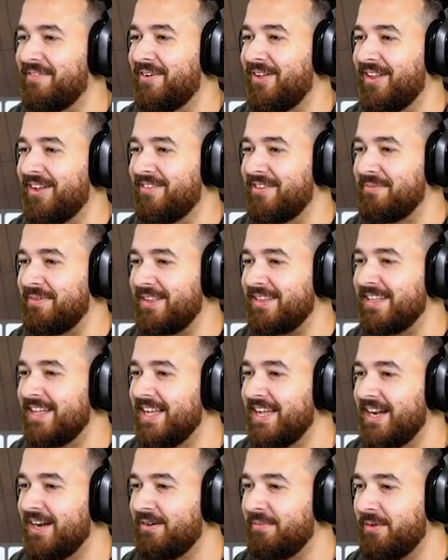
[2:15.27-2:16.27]
I'm all over the place.
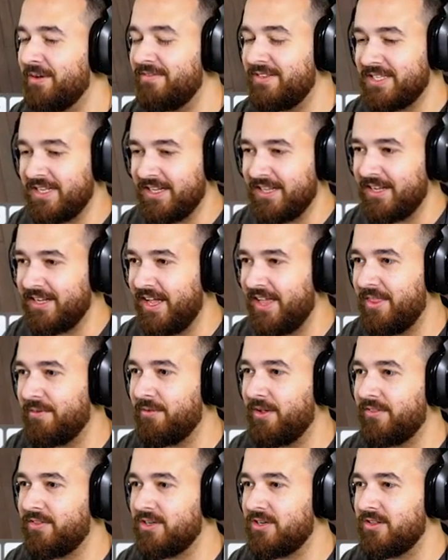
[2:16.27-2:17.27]
Remove ceiling, and then
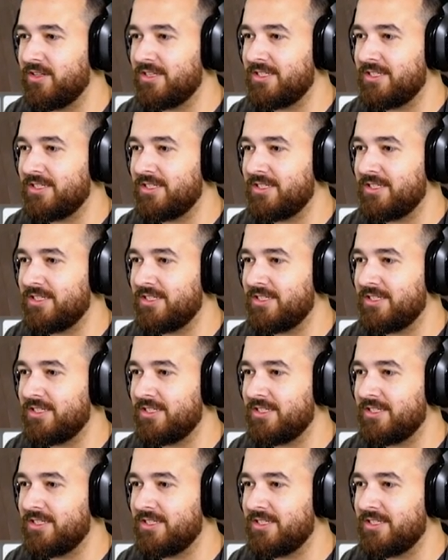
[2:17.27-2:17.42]
we'll have to do